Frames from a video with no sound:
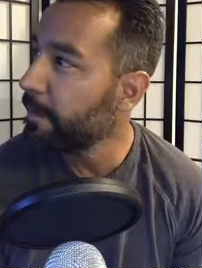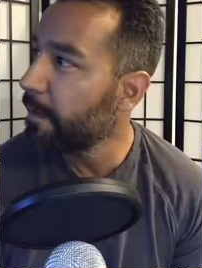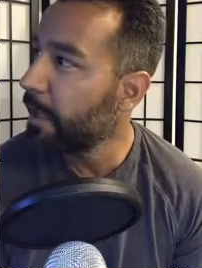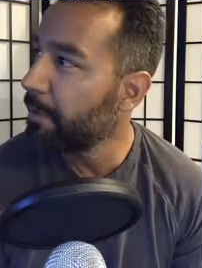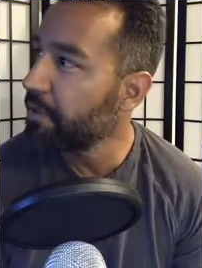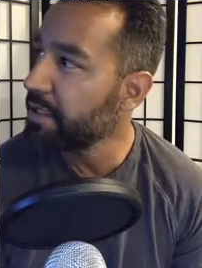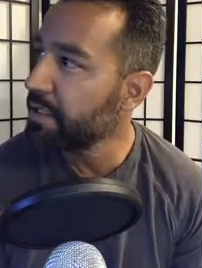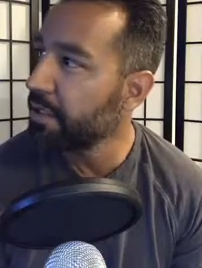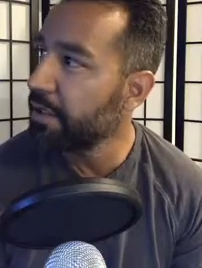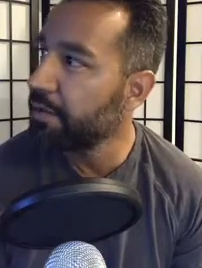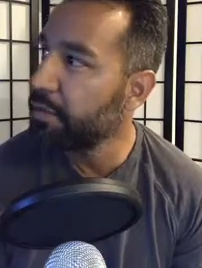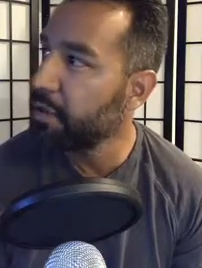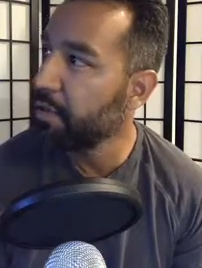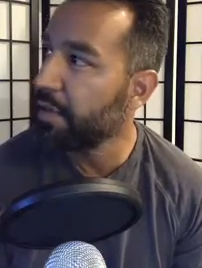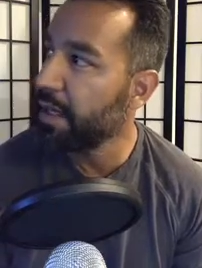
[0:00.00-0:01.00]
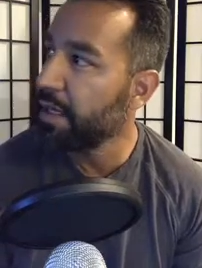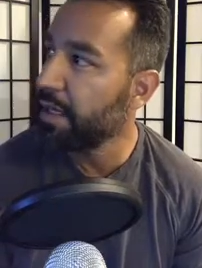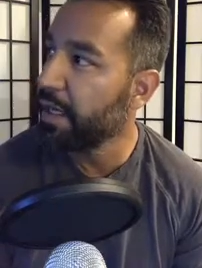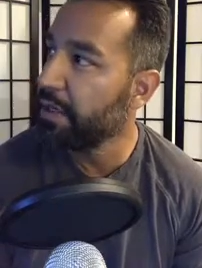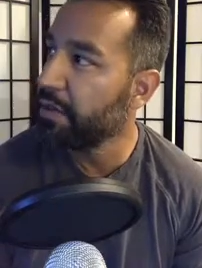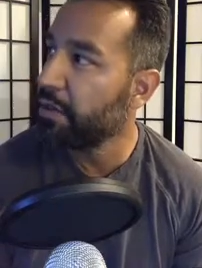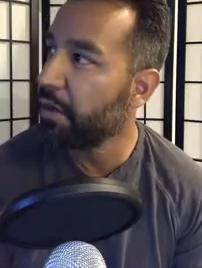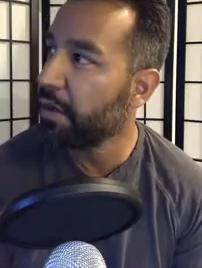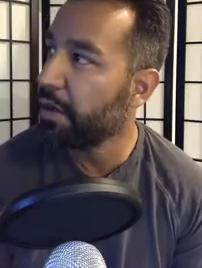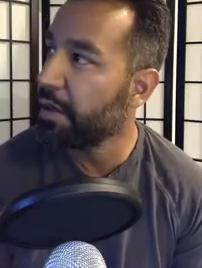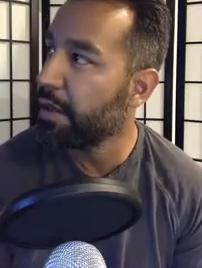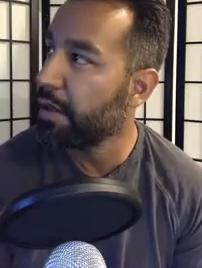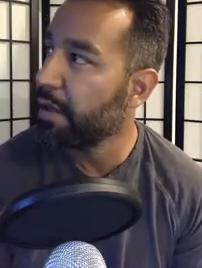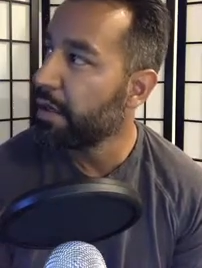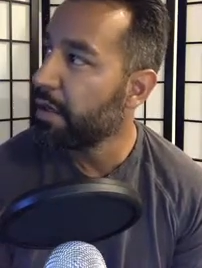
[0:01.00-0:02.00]
listening to Blue Monday New
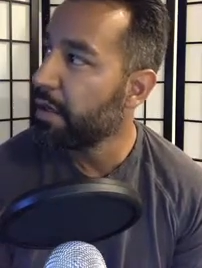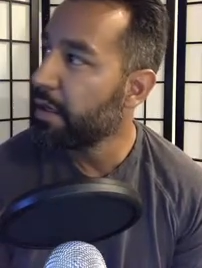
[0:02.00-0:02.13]
Order,